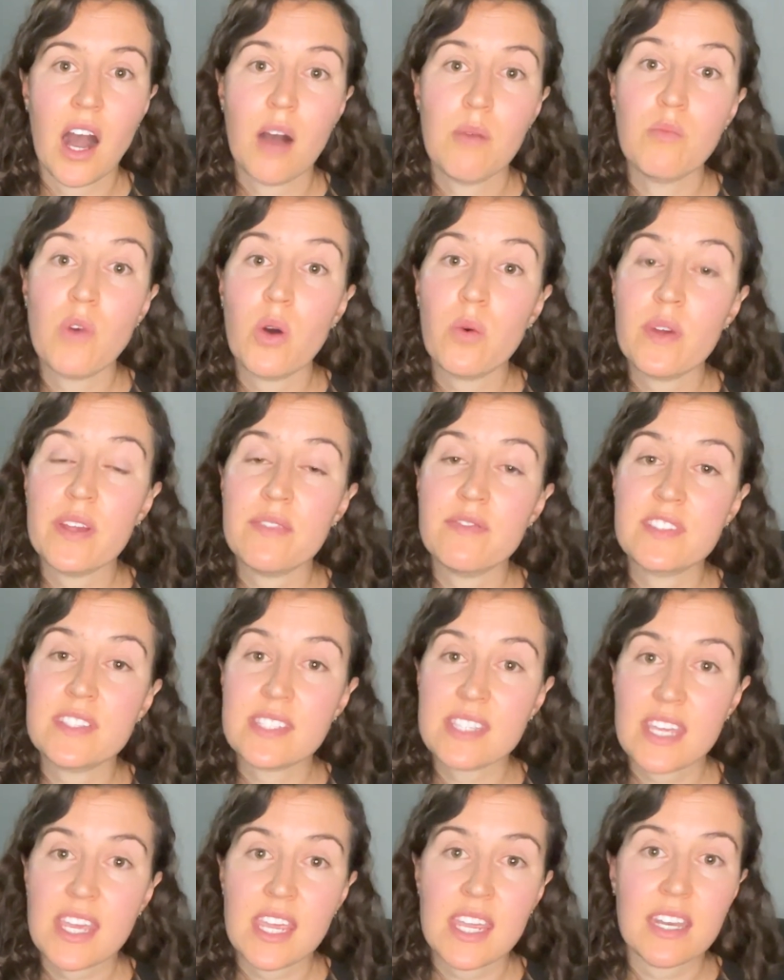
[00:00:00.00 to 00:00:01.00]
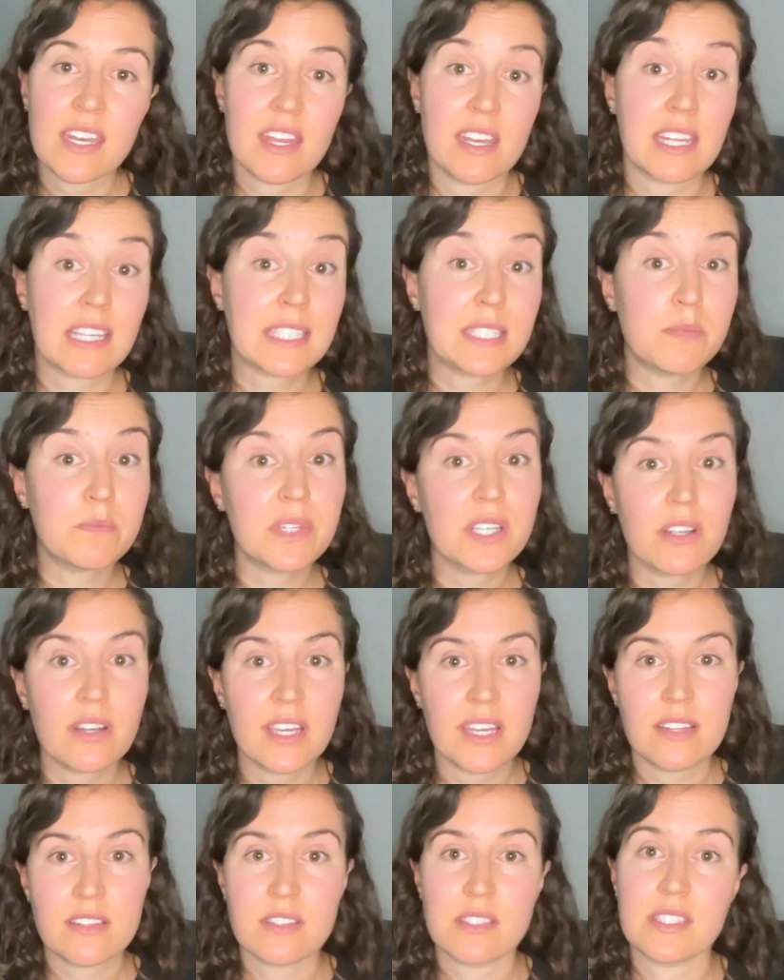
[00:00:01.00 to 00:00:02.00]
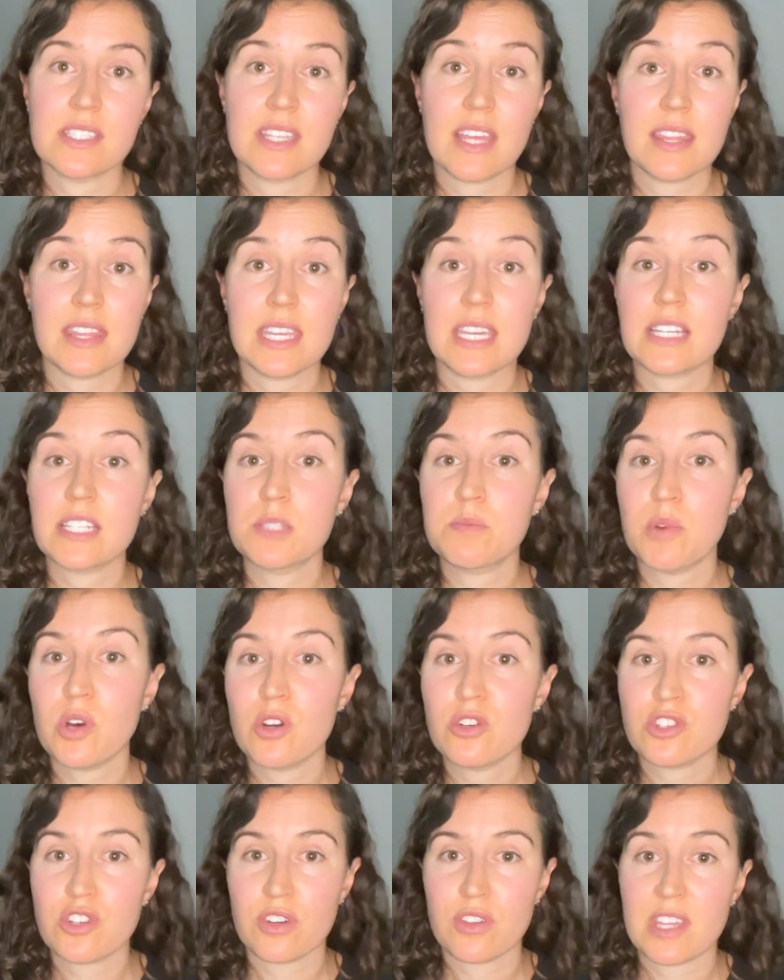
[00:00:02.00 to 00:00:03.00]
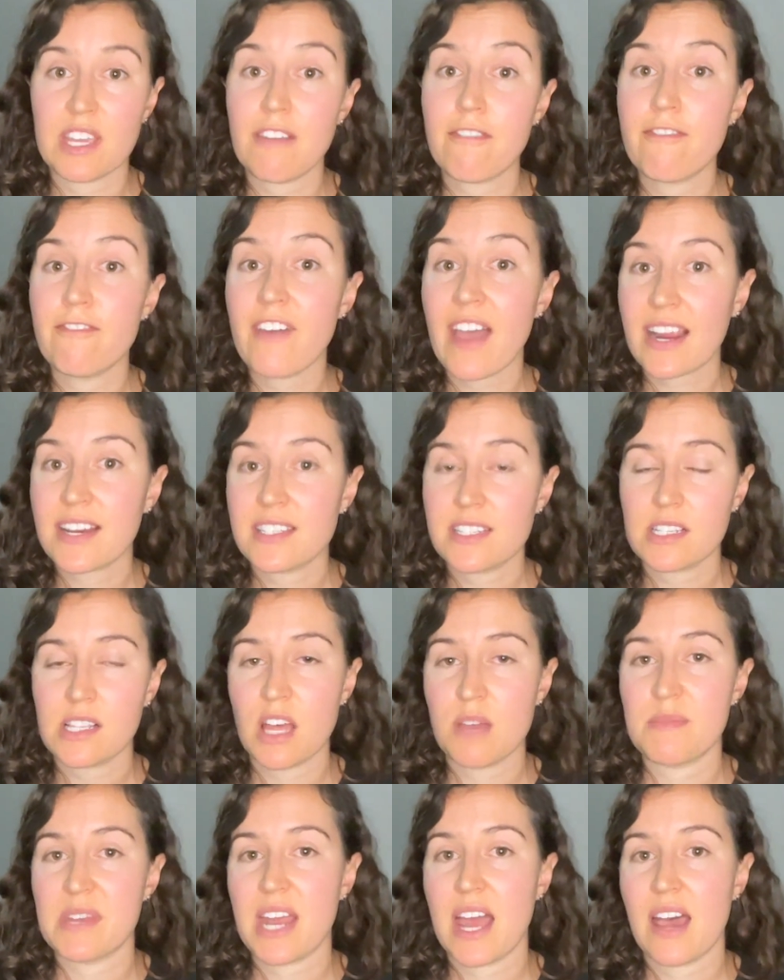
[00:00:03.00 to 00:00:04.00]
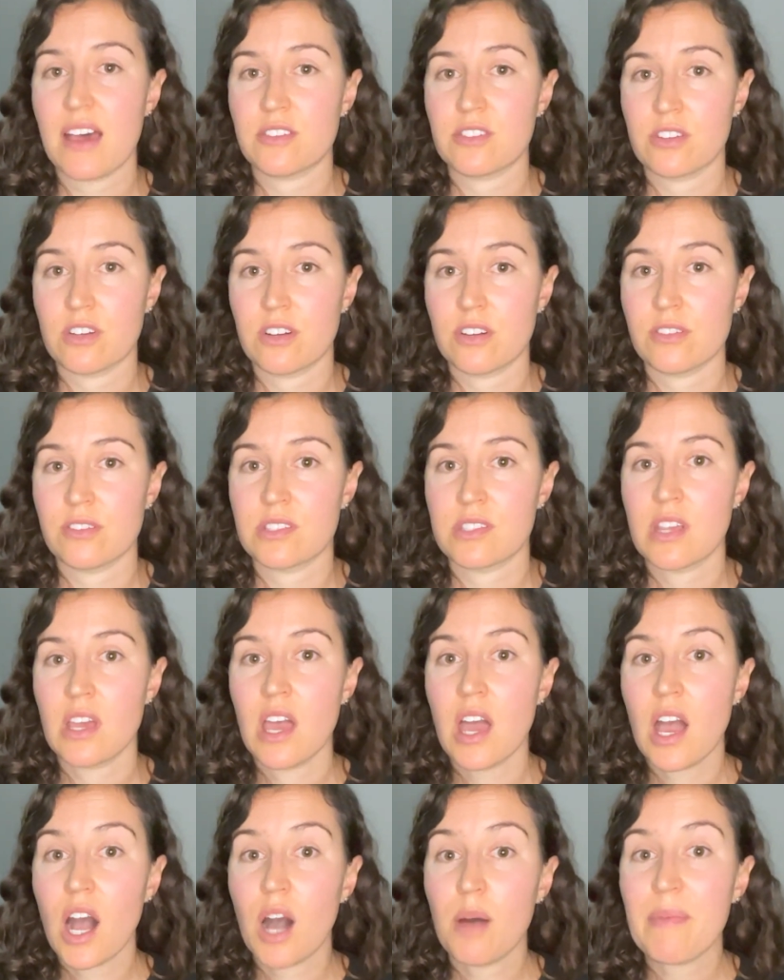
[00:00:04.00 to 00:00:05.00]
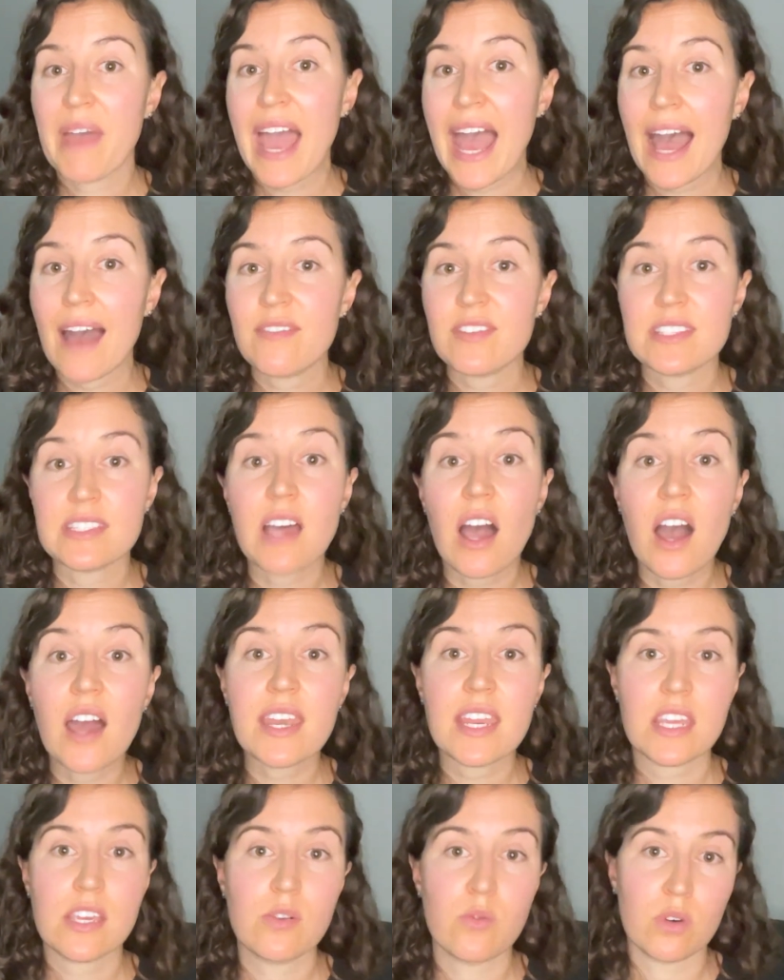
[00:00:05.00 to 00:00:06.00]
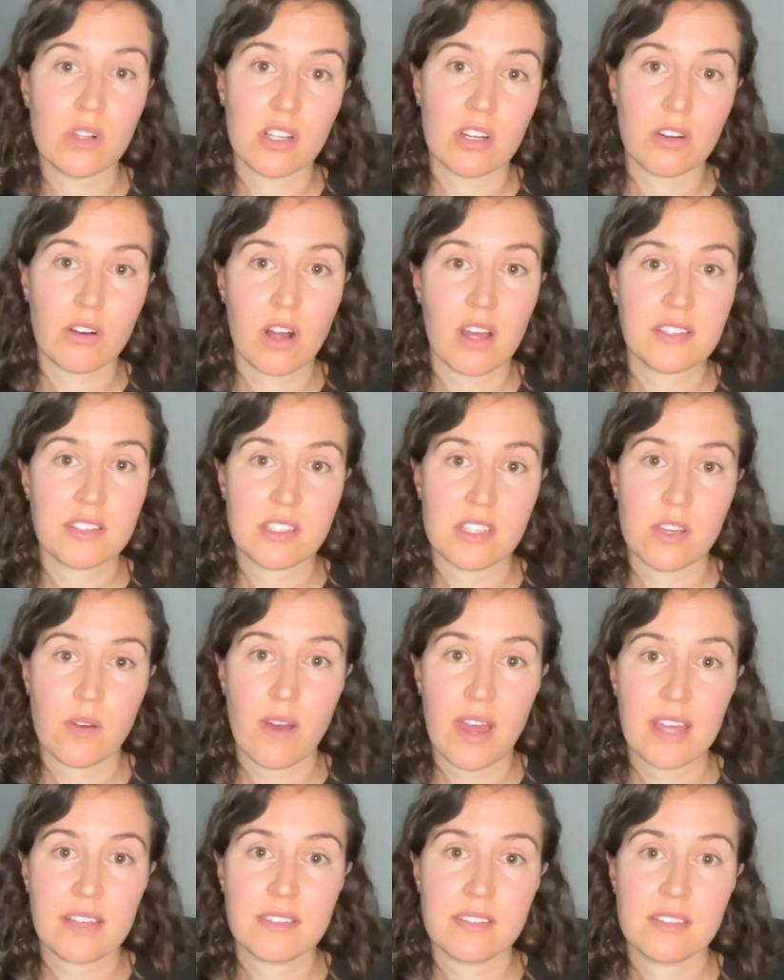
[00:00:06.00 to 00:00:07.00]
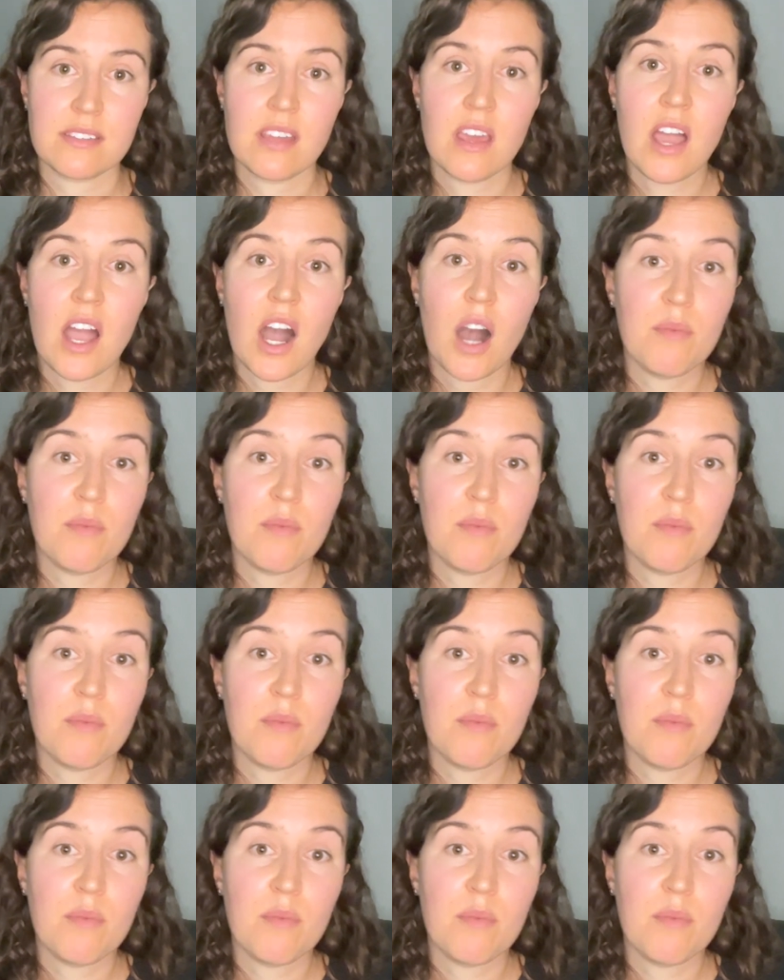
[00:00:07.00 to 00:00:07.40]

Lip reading: What we've seen and experienced is that the exposure, the effect climate hazards have is unequal across the US.